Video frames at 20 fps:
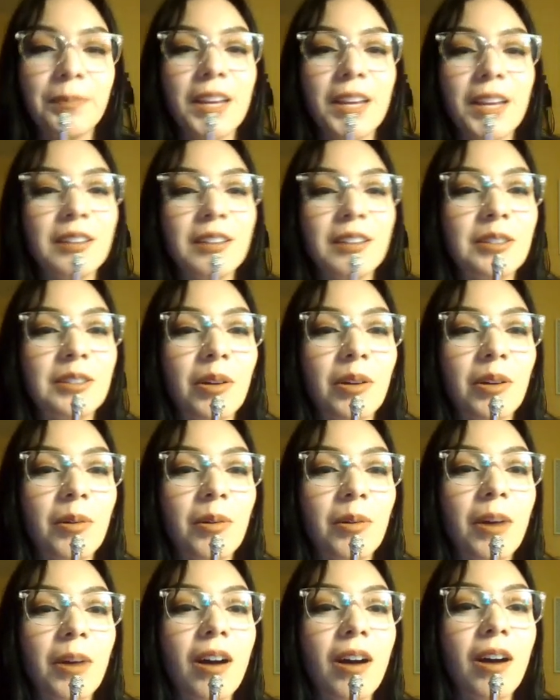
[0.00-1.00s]

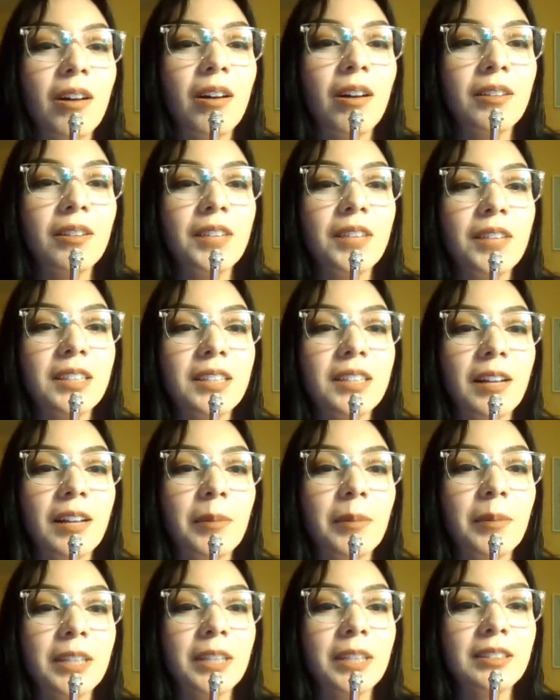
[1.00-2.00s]
So all of these
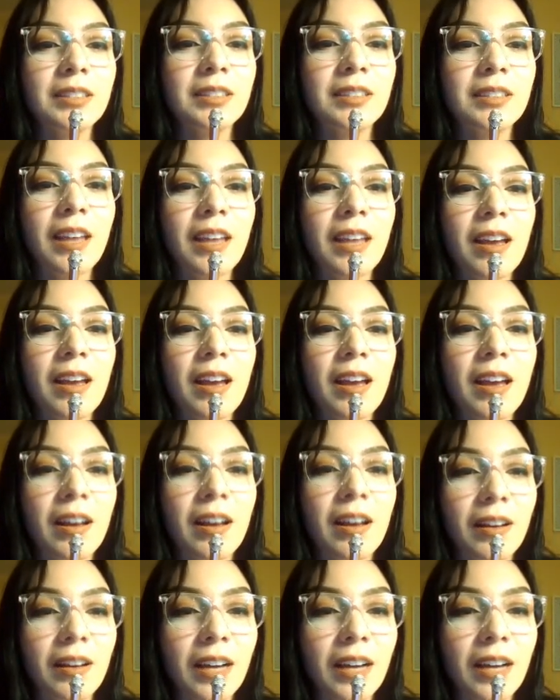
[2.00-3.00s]
elements,
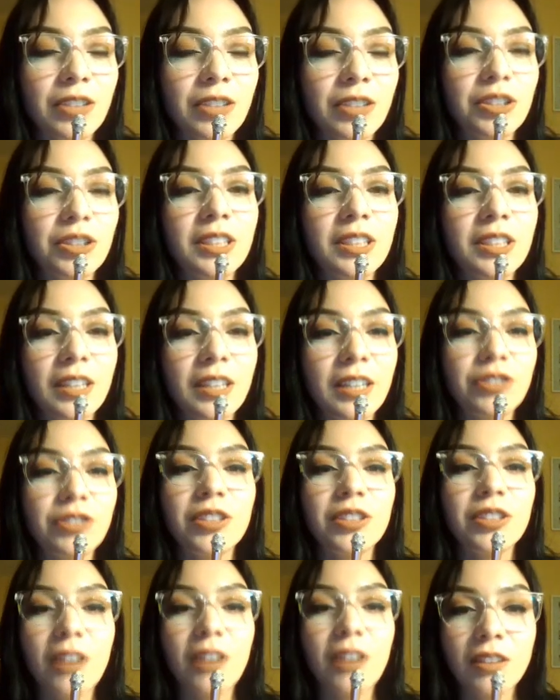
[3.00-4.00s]
hydrogen,
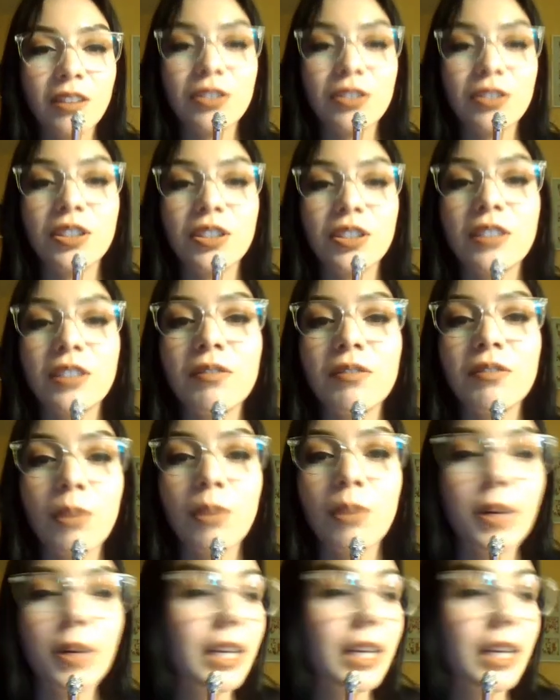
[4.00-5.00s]
nitrogen, oxygen,
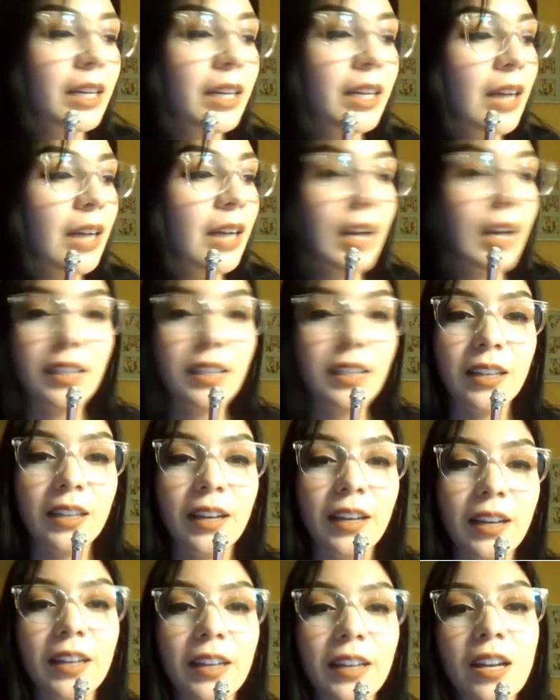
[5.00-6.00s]
fluorine,
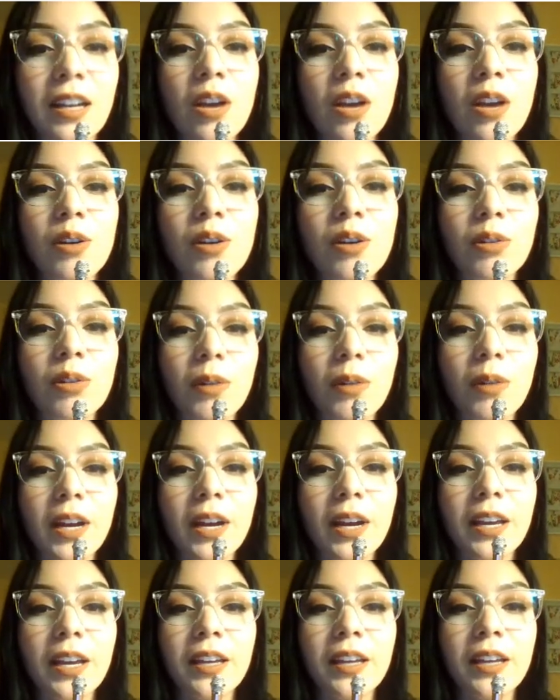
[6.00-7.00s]
iodine,
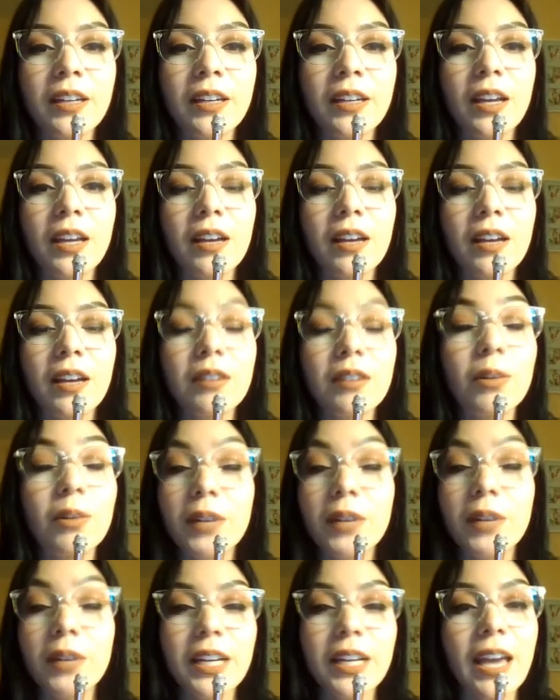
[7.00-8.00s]
chlorine,
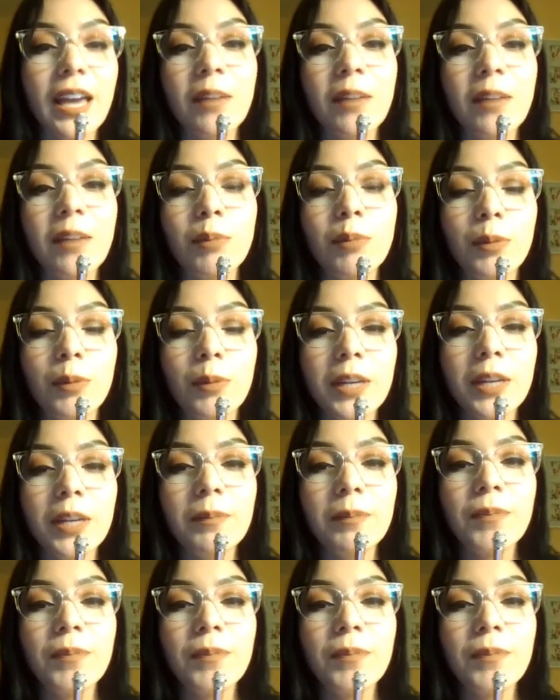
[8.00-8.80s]
and bromine,